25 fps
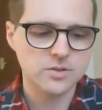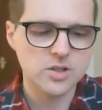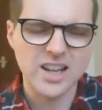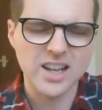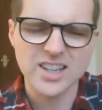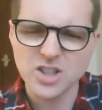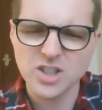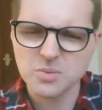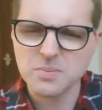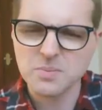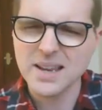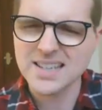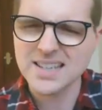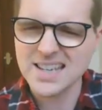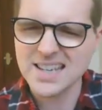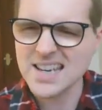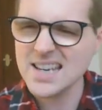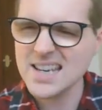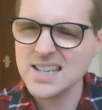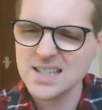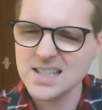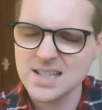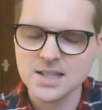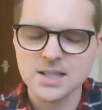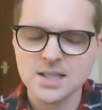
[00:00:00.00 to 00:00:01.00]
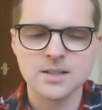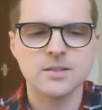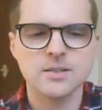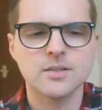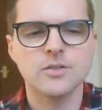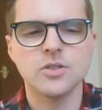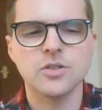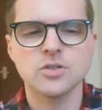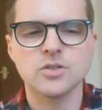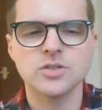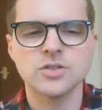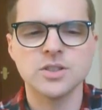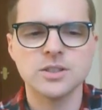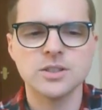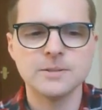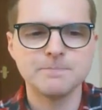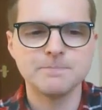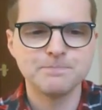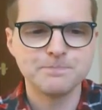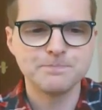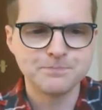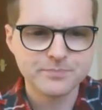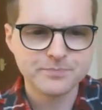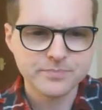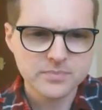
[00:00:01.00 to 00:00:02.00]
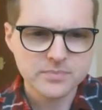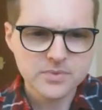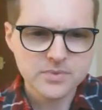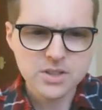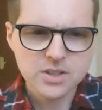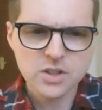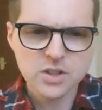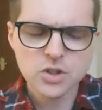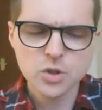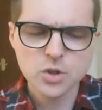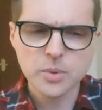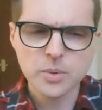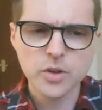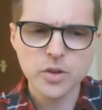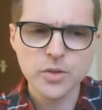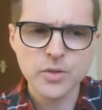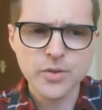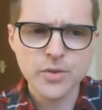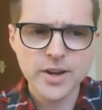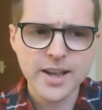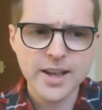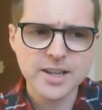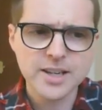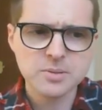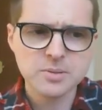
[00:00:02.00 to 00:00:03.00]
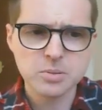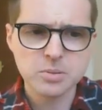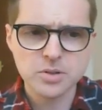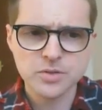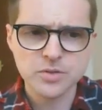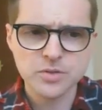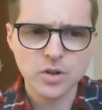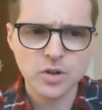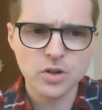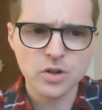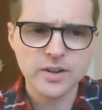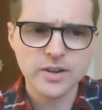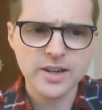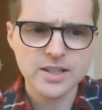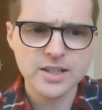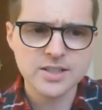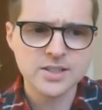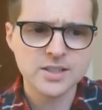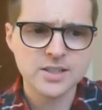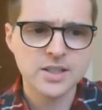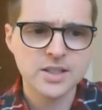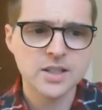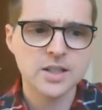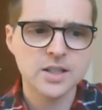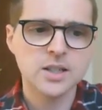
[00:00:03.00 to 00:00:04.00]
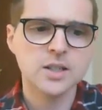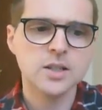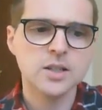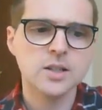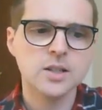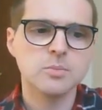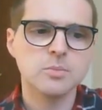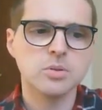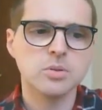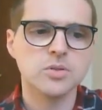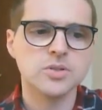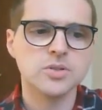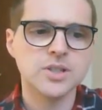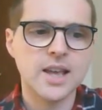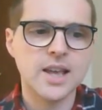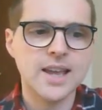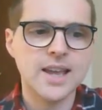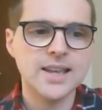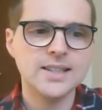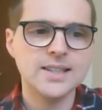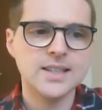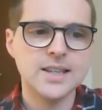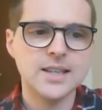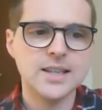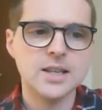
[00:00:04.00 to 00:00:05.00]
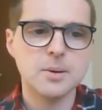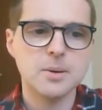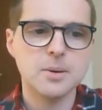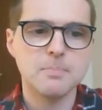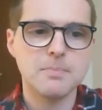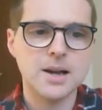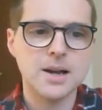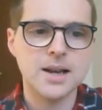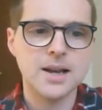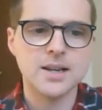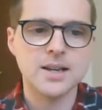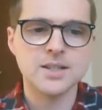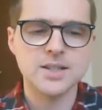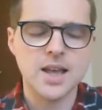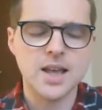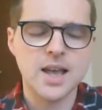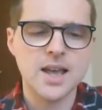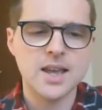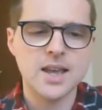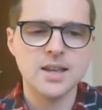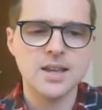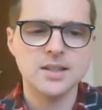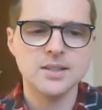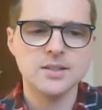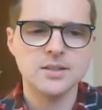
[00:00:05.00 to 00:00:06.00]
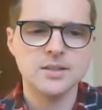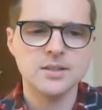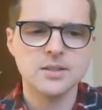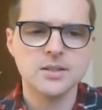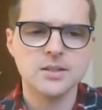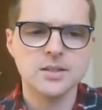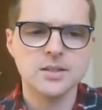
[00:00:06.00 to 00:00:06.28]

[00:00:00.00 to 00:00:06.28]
So that just makes it easier for us. So we've got 3x plus 4x plus 18 minus 8.